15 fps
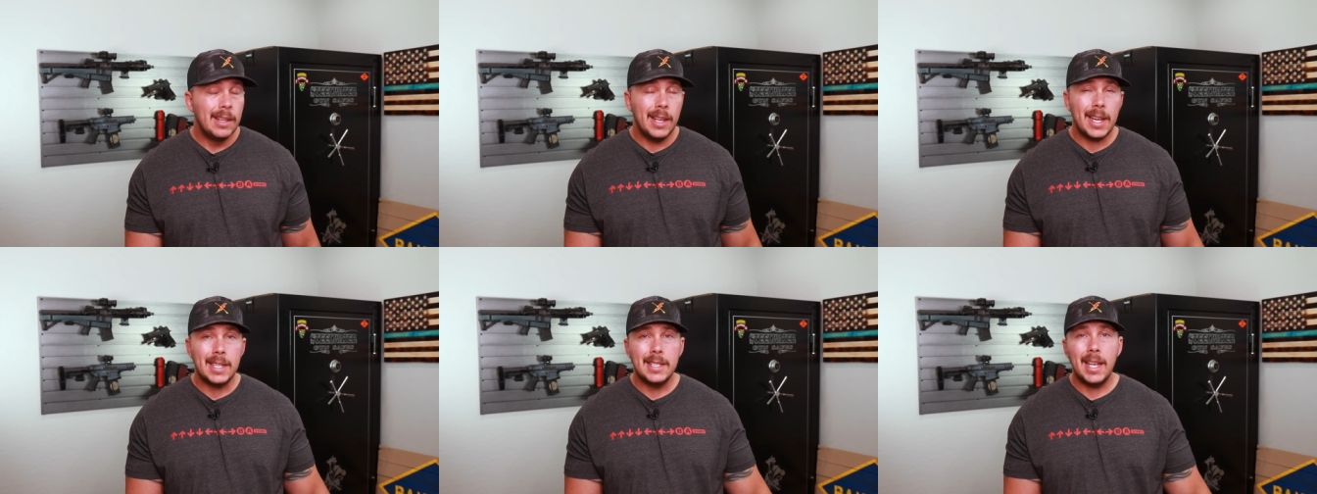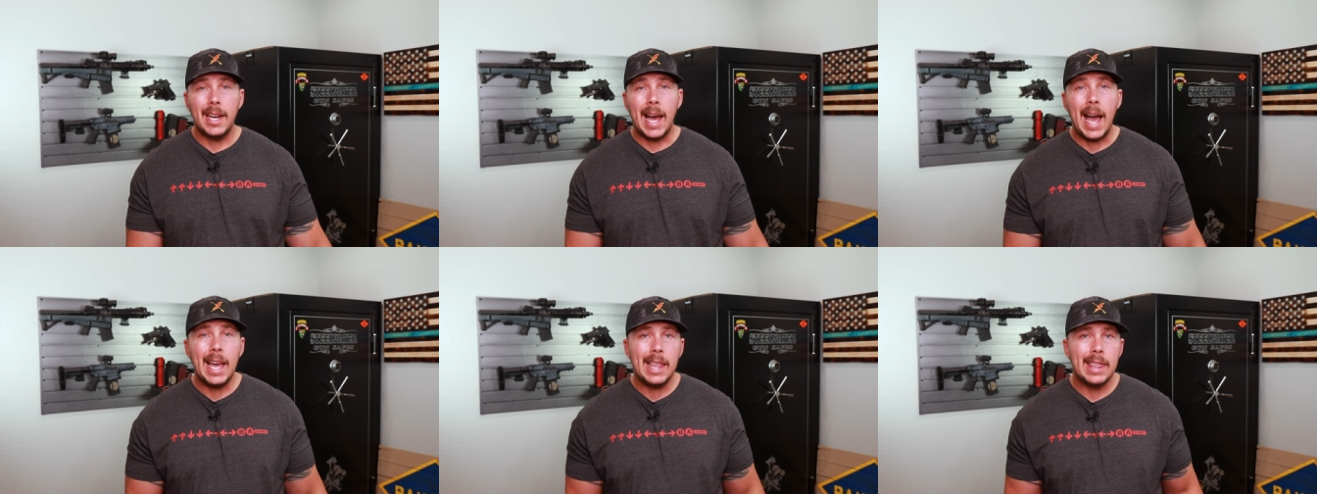like I said,
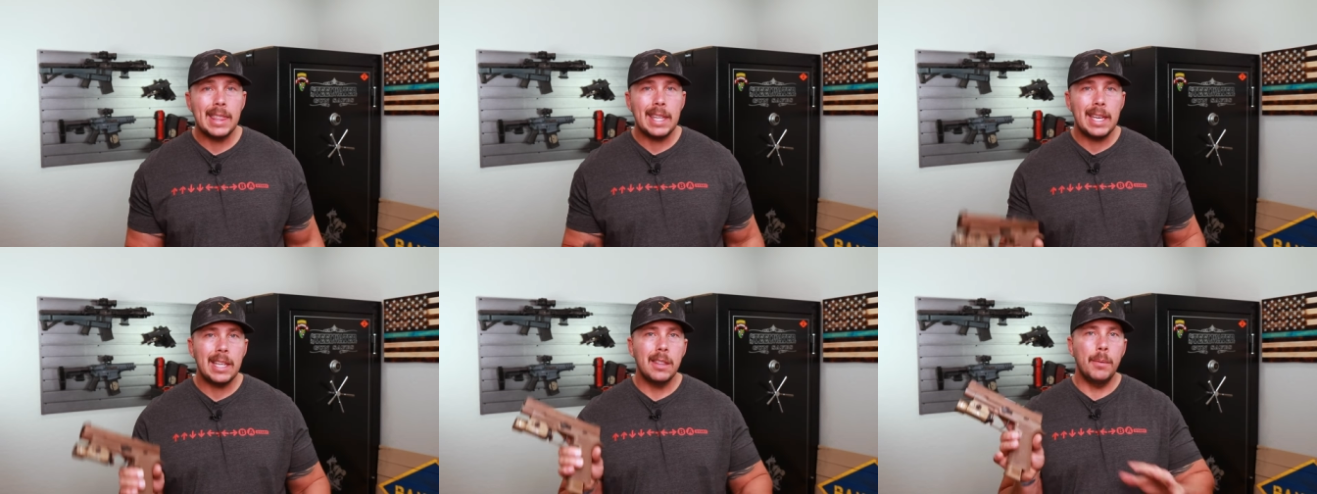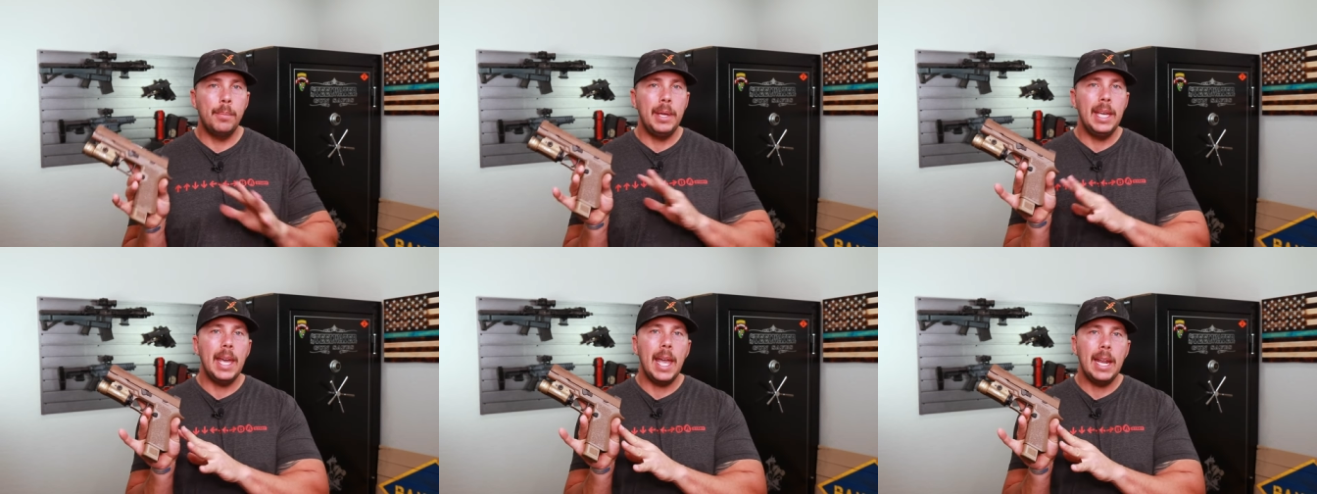I think the
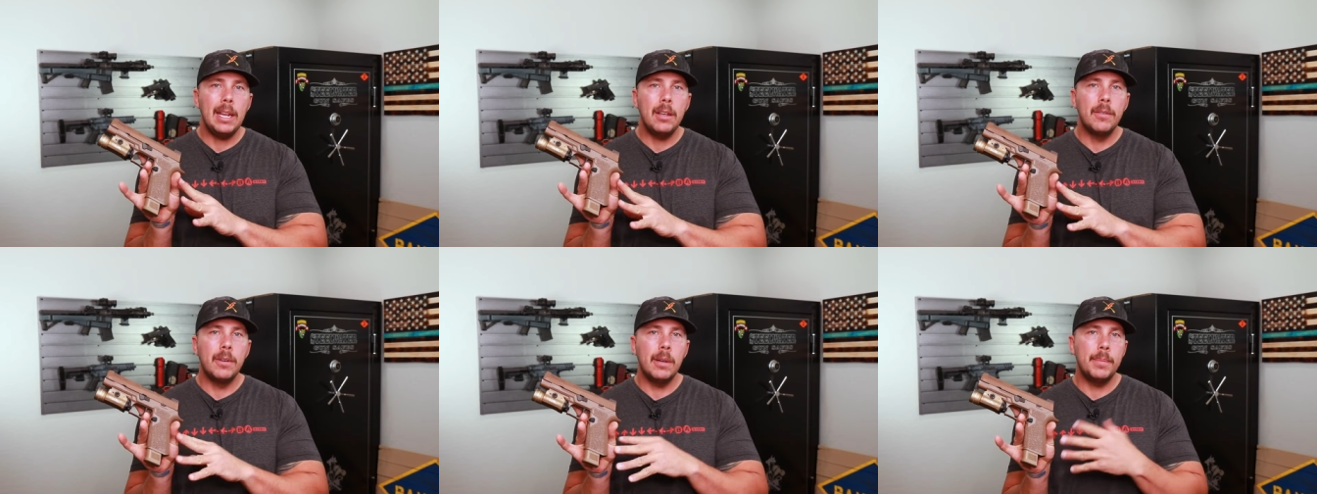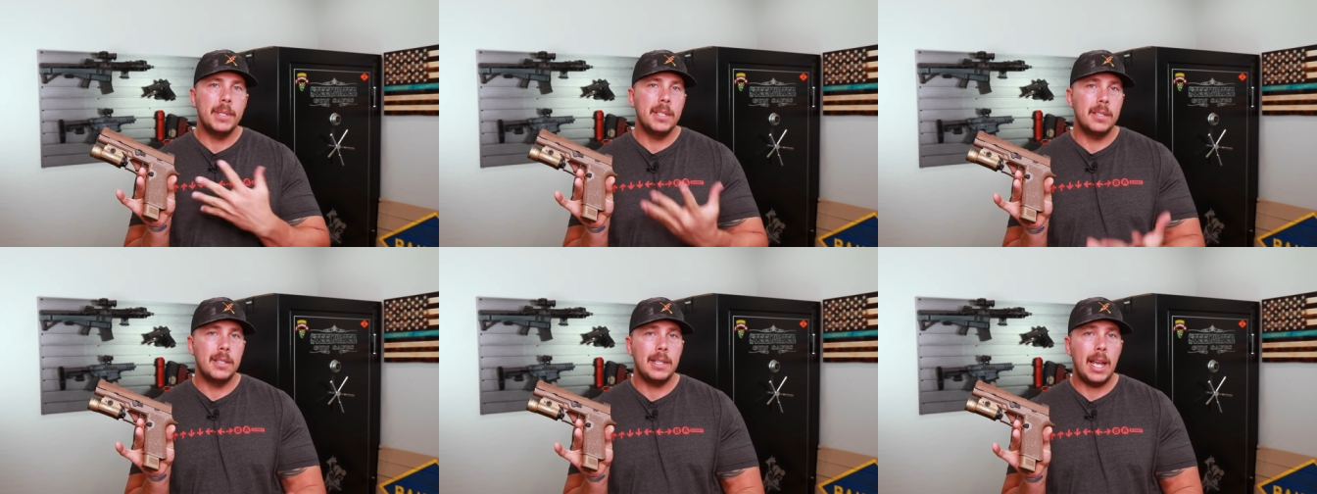P80 grip
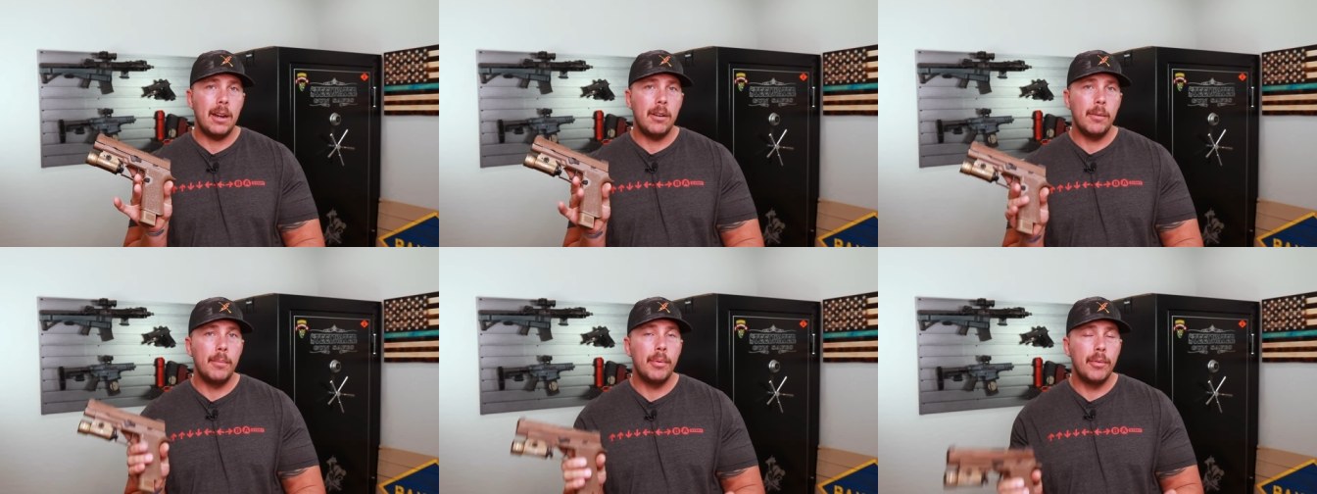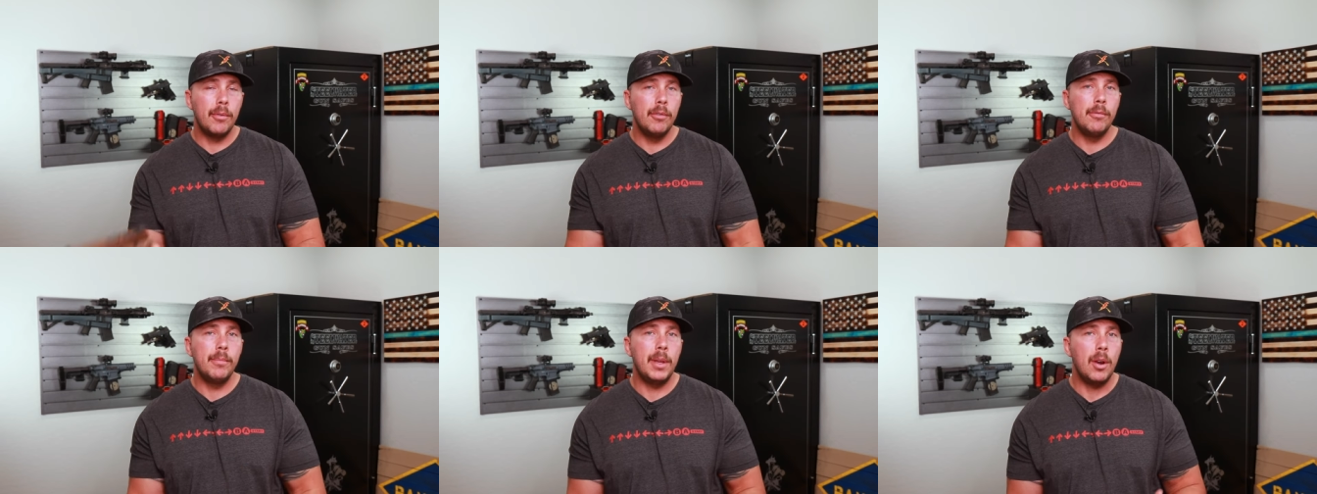is a standard
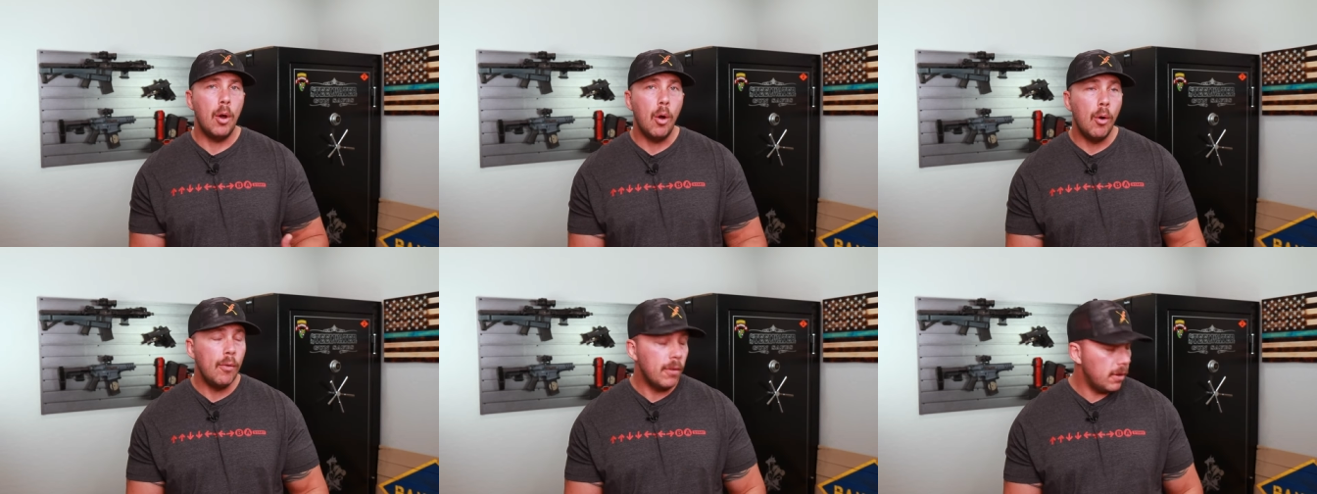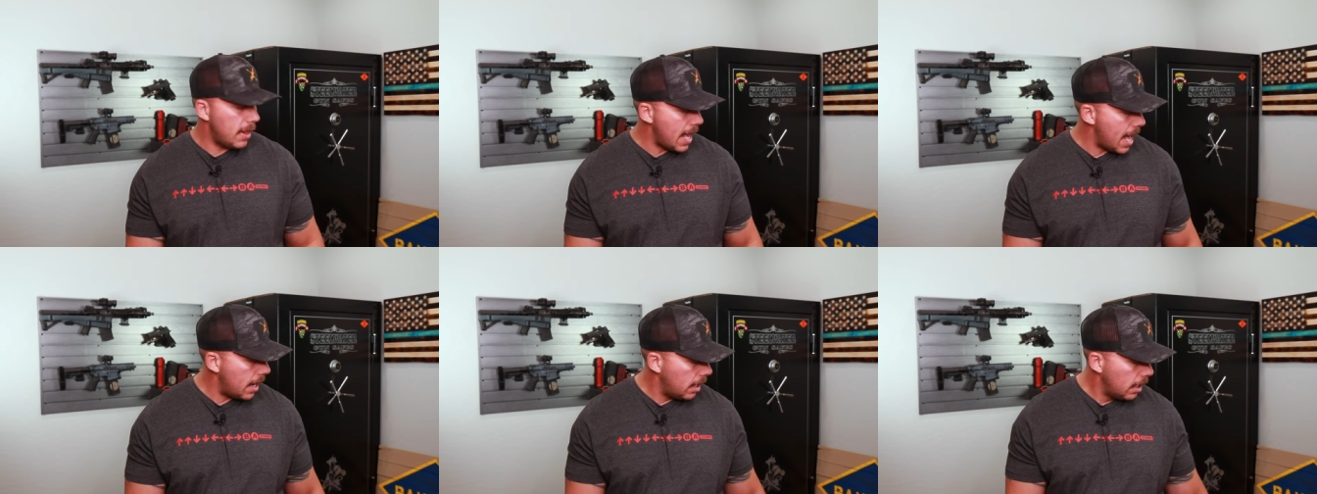improvement over
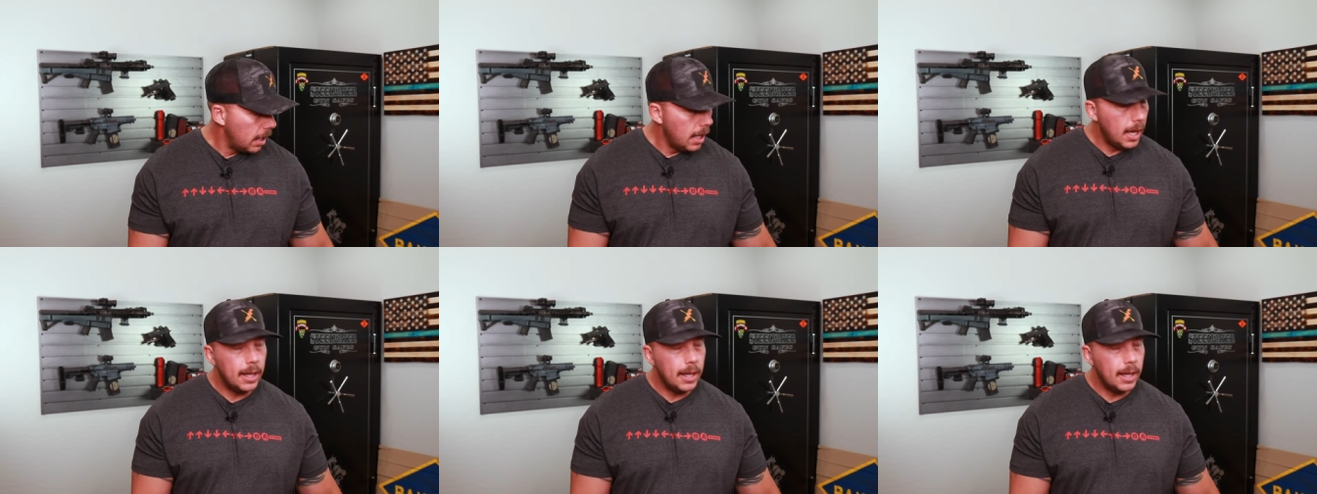that,